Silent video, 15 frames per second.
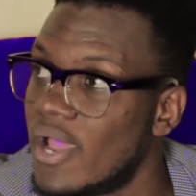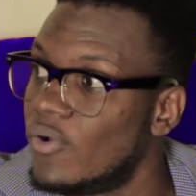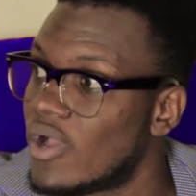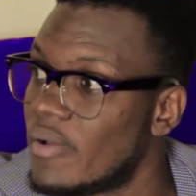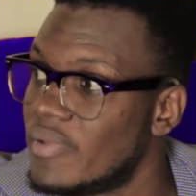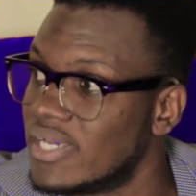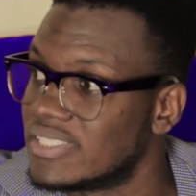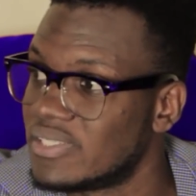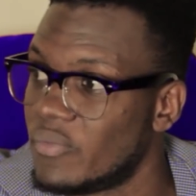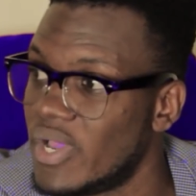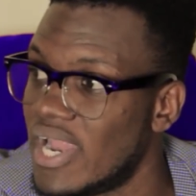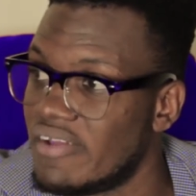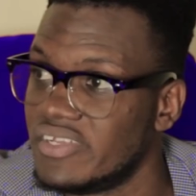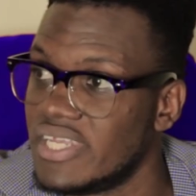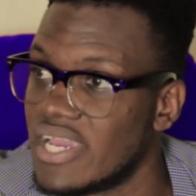I look at me and say,
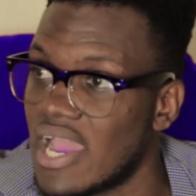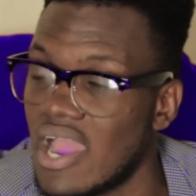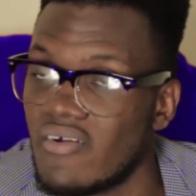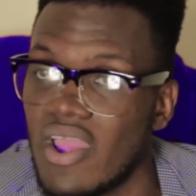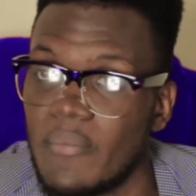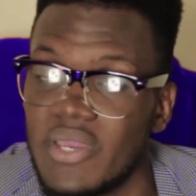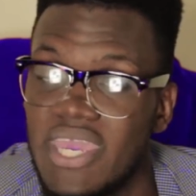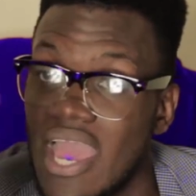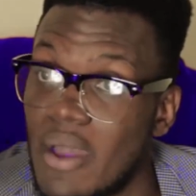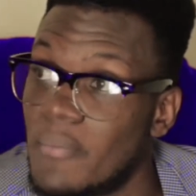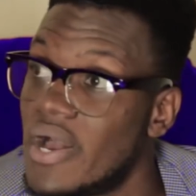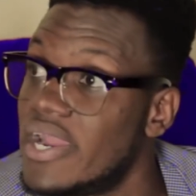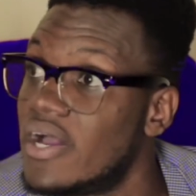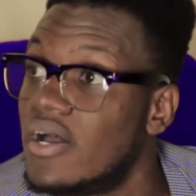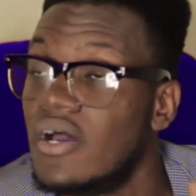well, everything alright. I can't
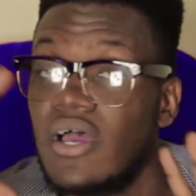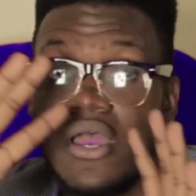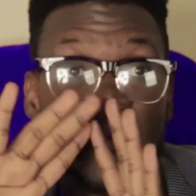bother.